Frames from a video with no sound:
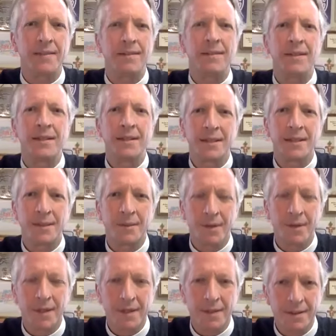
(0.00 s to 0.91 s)
But I have
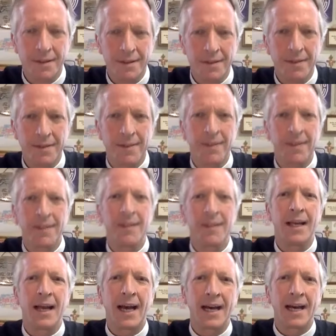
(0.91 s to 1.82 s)
that hope.
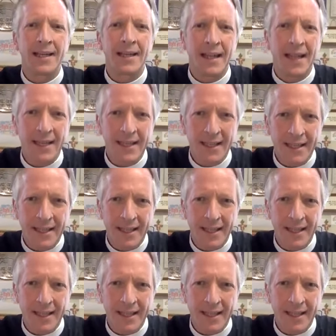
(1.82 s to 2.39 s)
I, and I